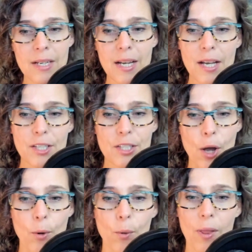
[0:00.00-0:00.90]

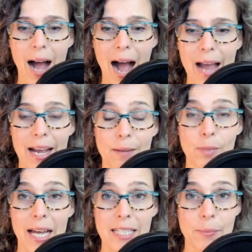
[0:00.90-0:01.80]
So I am
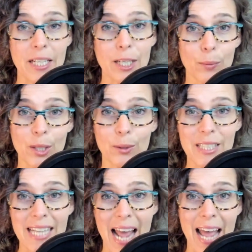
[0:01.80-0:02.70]
glad to be here with you
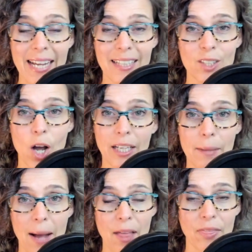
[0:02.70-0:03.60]
today talking
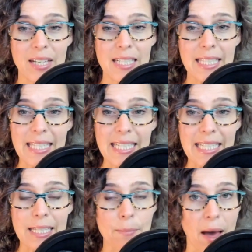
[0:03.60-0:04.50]
about these
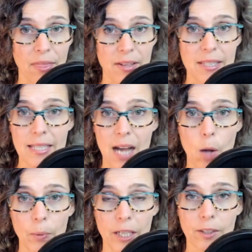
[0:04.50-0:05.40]
easy methods to
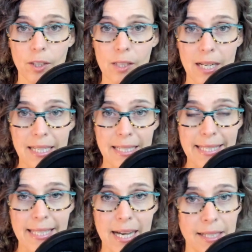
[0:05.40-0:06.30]
help get your
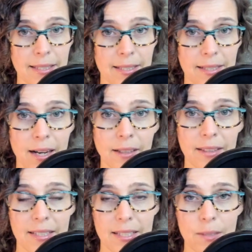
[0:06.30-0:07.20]
clients unstuck.
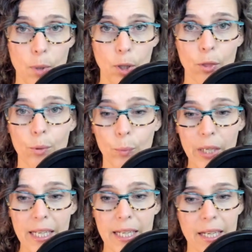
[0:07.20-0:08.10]
This is part
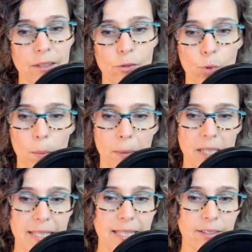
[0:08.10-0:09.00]
3 in the
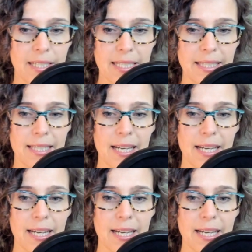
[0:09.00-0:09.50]
4-part series.